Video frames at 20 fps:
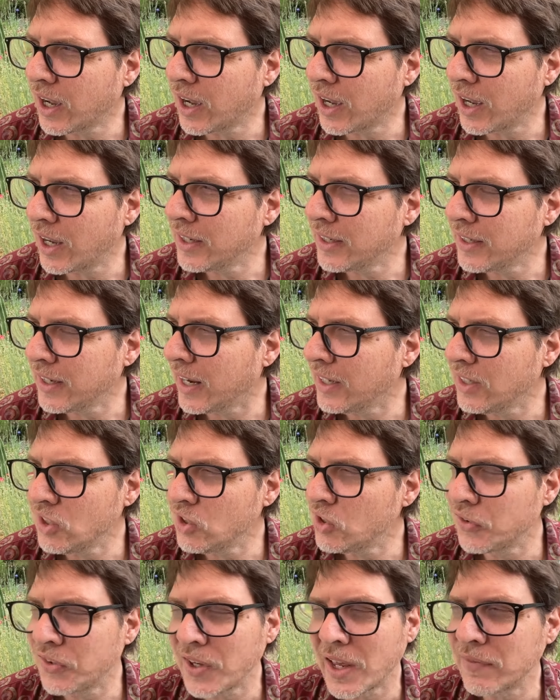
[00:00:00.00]
and you
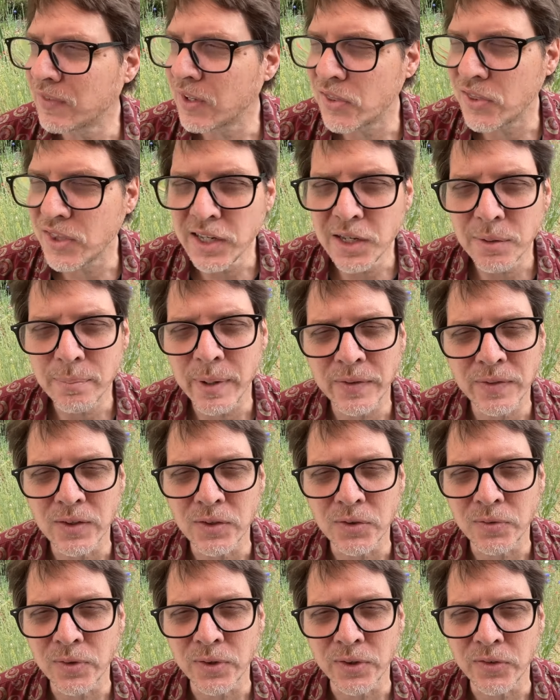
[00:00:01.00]
just have to think about
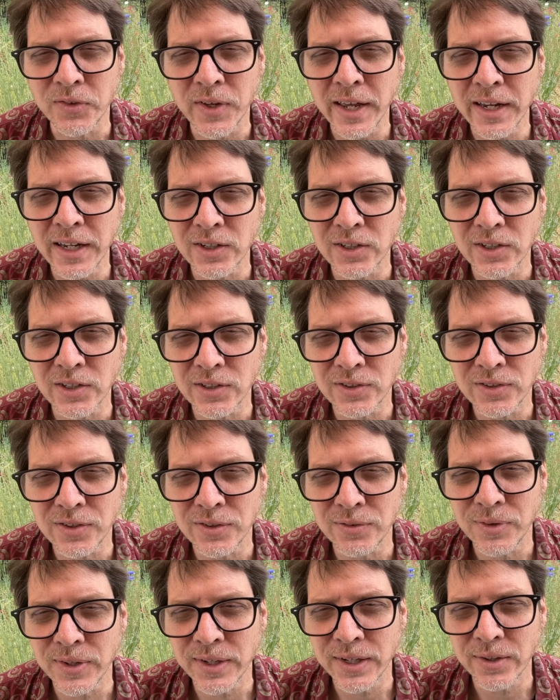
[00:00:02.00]
this for a second
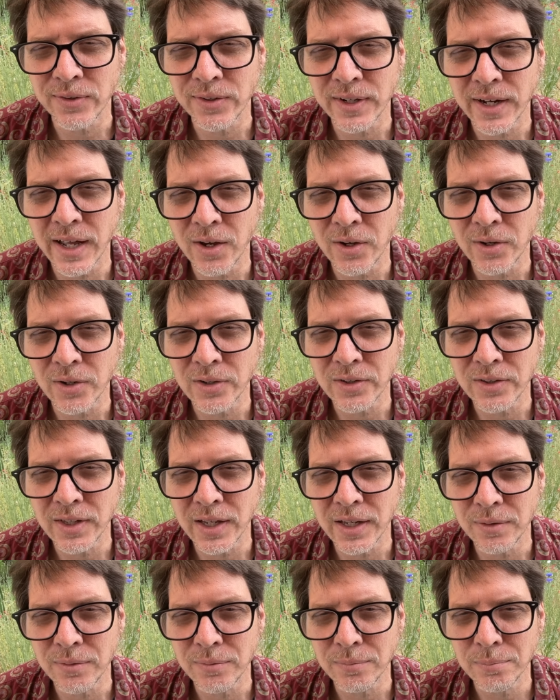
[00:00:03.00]
to figure it out,
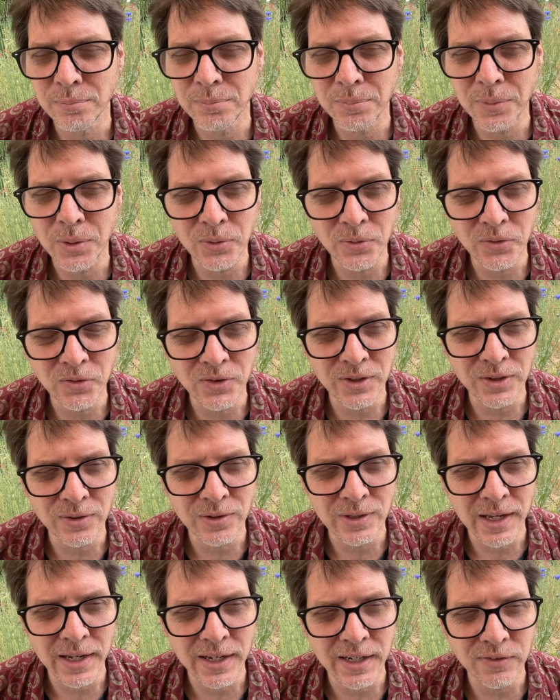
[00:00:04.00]
that most of your
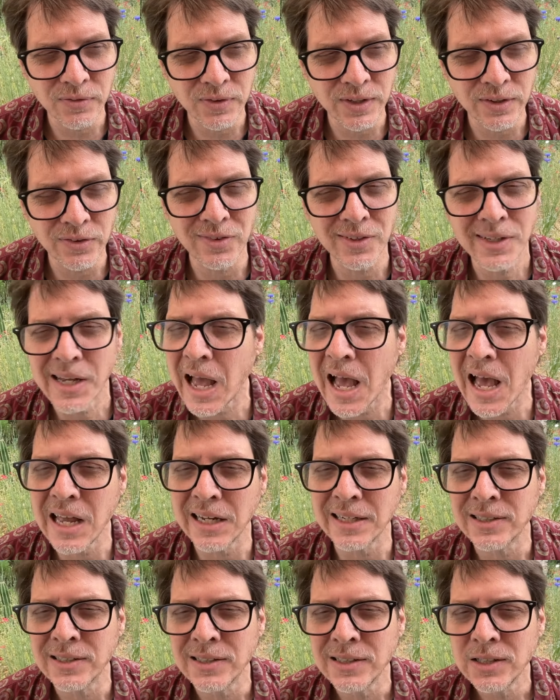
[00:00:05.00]
life is
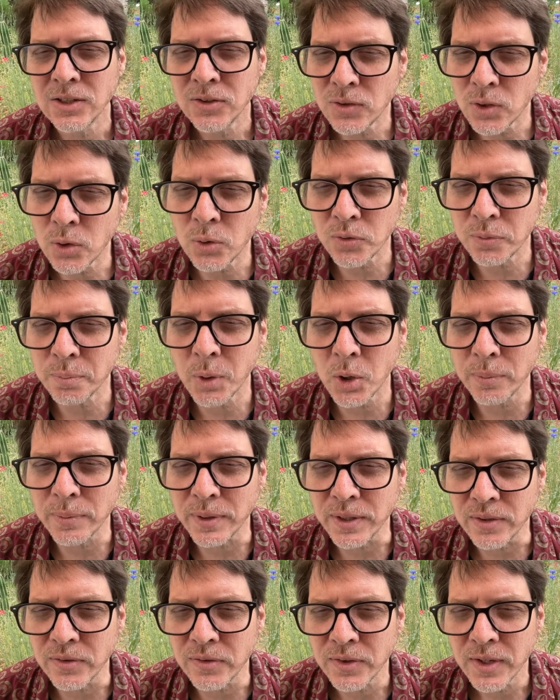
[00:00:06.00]
not those
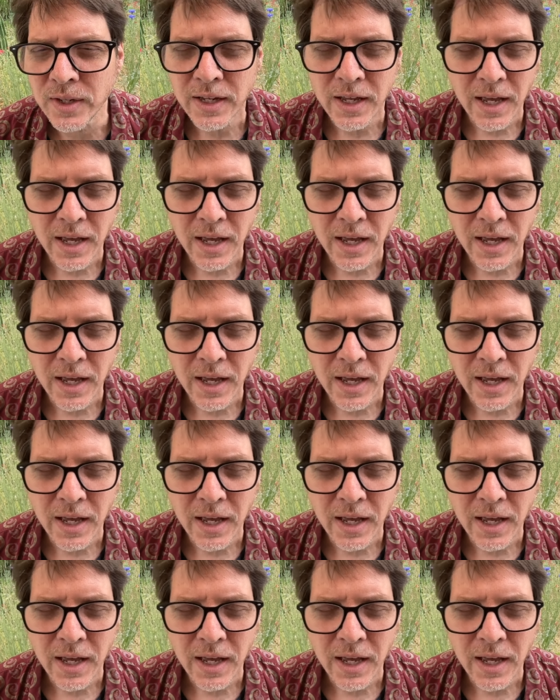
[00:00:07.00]
moments.